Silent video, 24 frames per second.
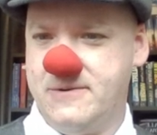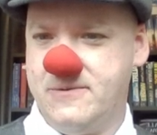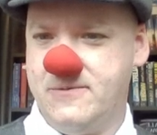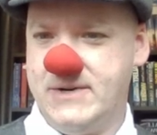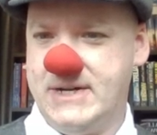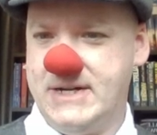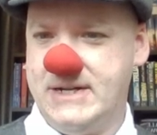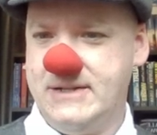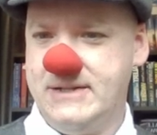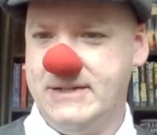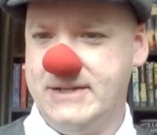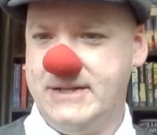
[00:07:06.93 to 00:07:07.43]

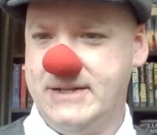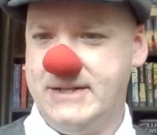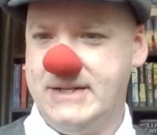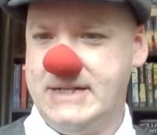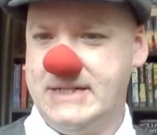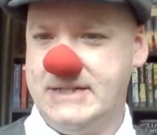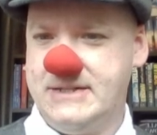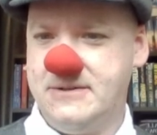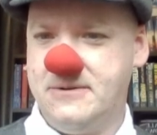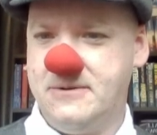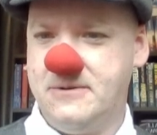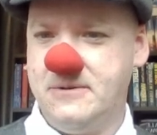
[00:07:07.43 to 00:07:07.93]
"Well, it
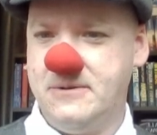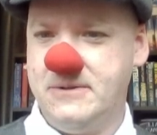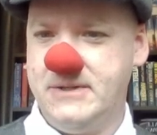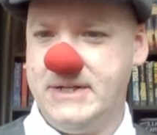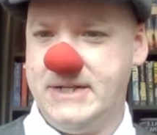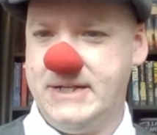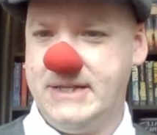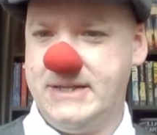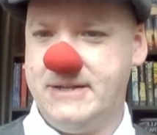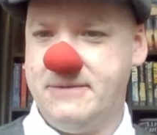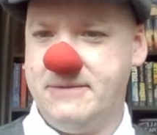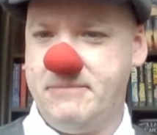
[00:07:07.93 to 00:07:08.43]
is all
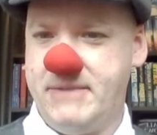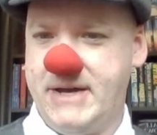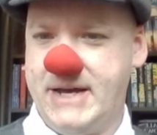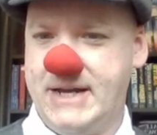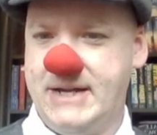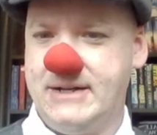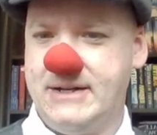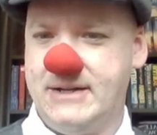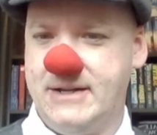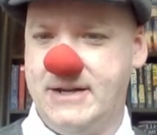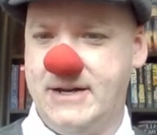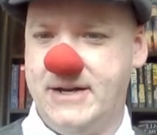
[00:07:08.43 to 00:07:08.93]
in the
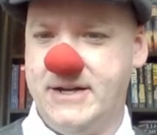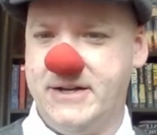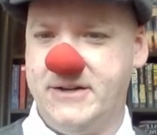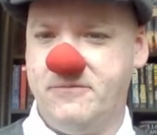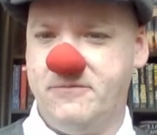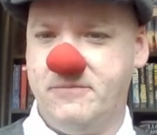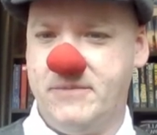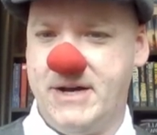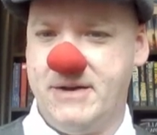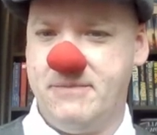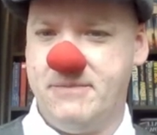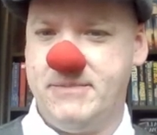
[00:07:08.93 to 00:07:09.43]
main line
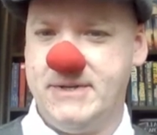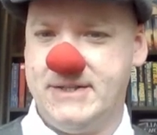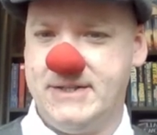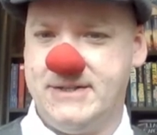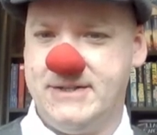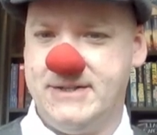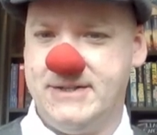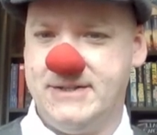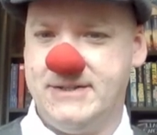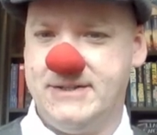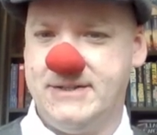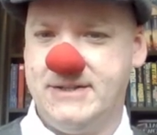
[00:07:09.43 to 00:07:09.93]
of my
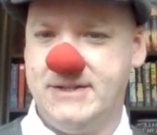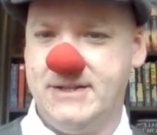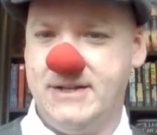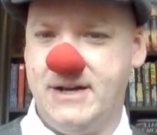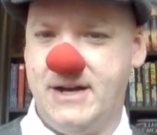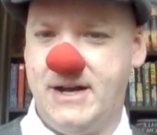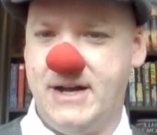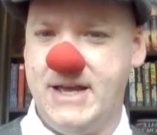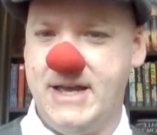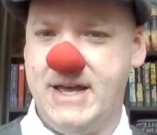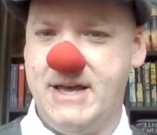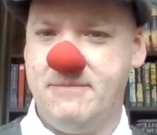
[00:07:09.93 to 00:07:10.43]
business.
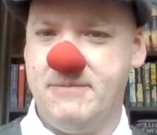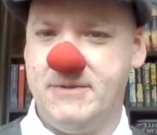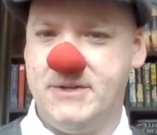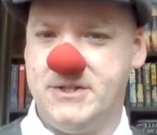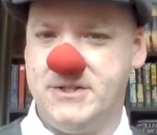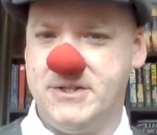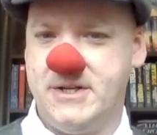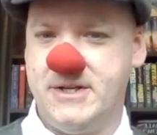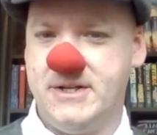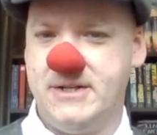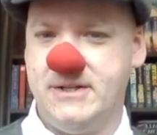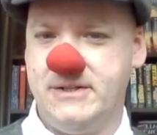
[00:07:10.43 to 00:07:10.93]
I am a
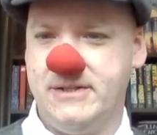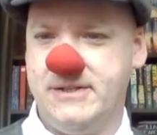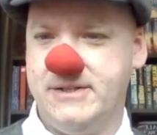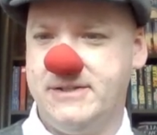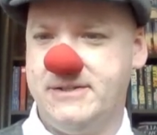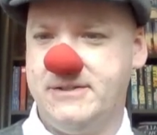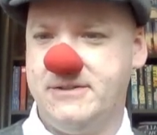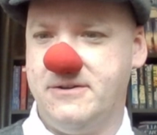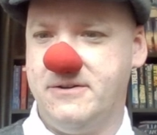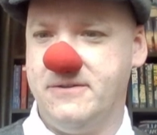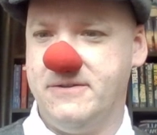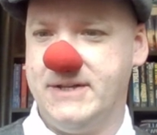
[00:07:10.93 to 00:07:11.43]

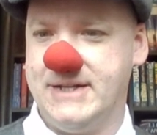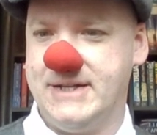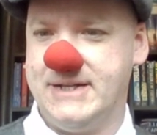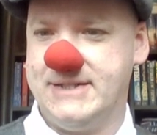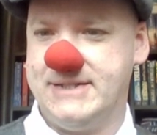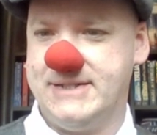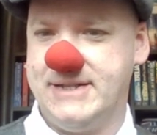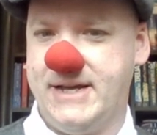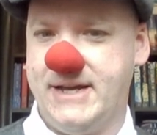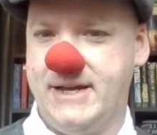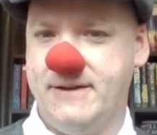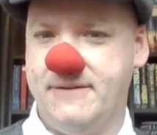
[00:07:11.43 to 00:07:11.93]
journalist on the
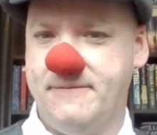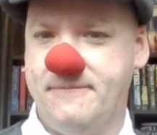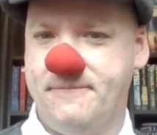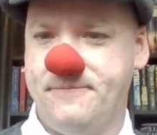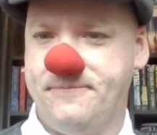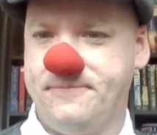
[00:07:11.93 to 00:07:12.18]
Gazette."